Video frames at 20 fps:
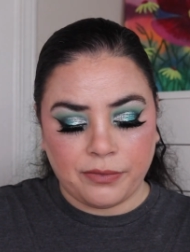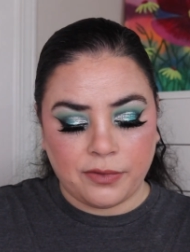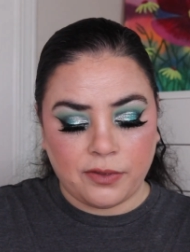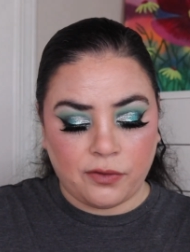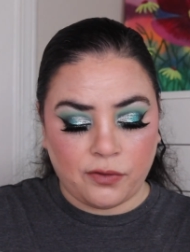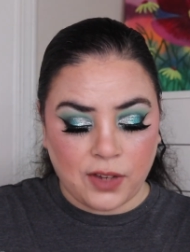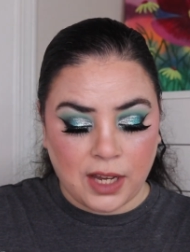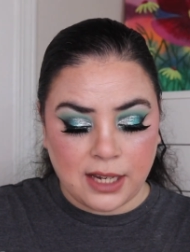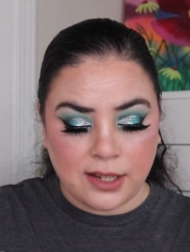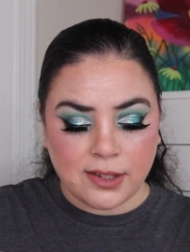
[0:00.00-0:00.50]

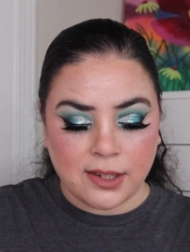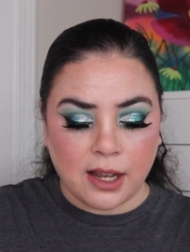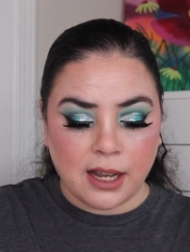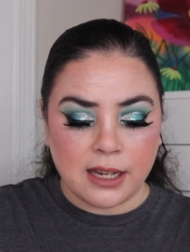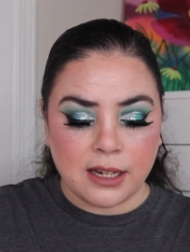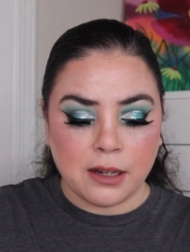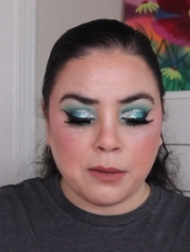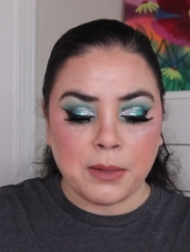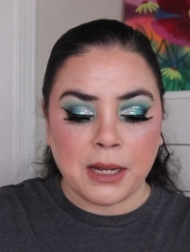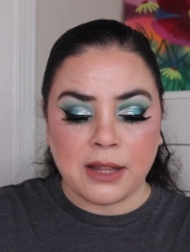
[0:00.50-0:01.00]
face
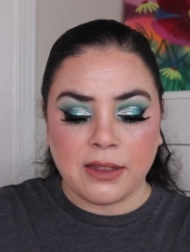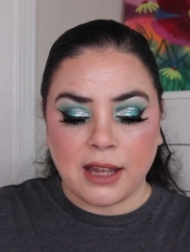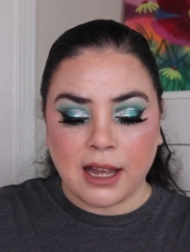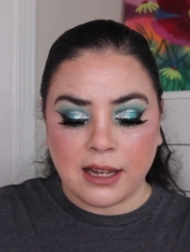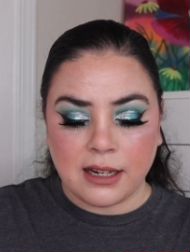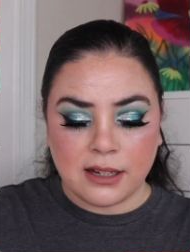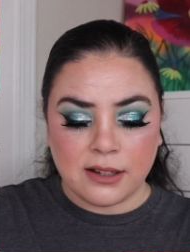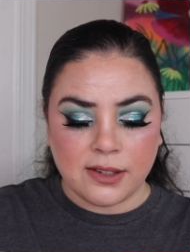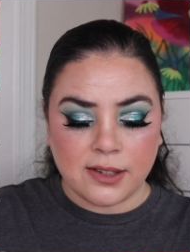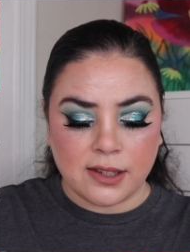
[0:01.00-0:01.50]
item, and
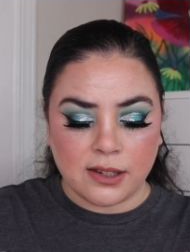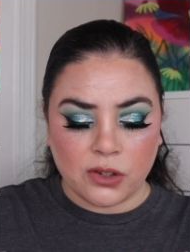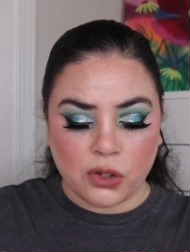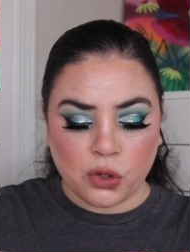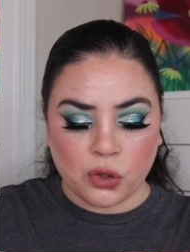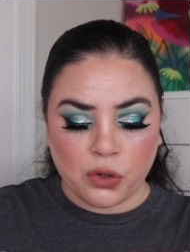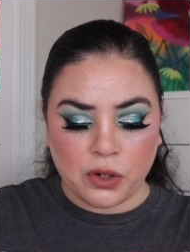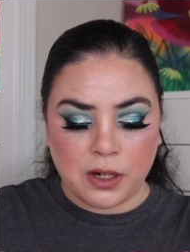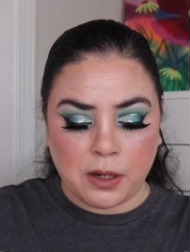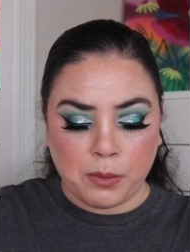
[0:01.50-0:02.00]
that is this
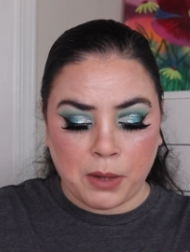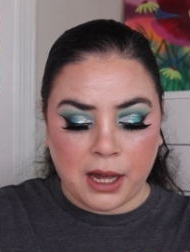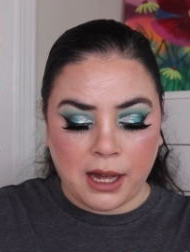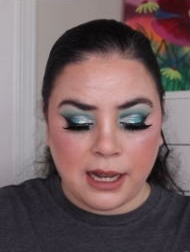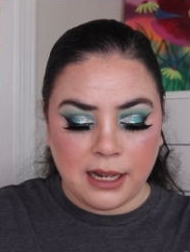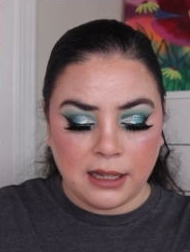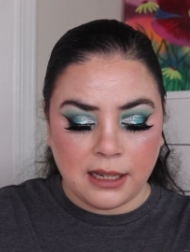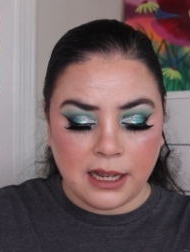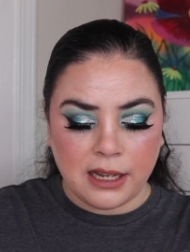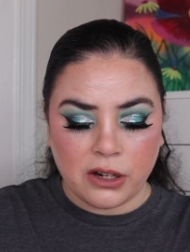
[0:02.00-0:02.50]
cream
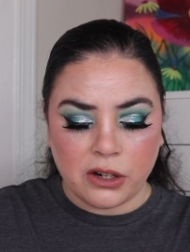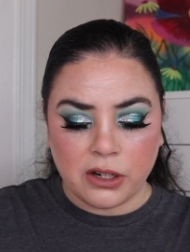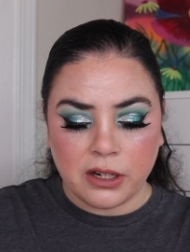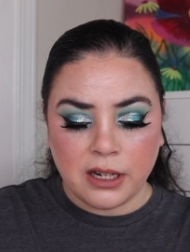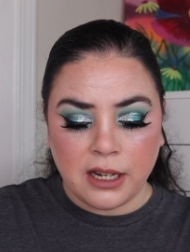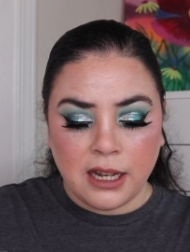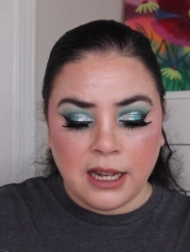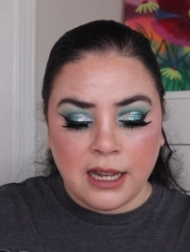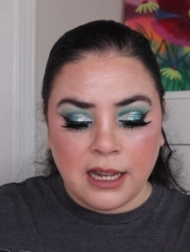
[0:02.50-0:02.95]
highlighter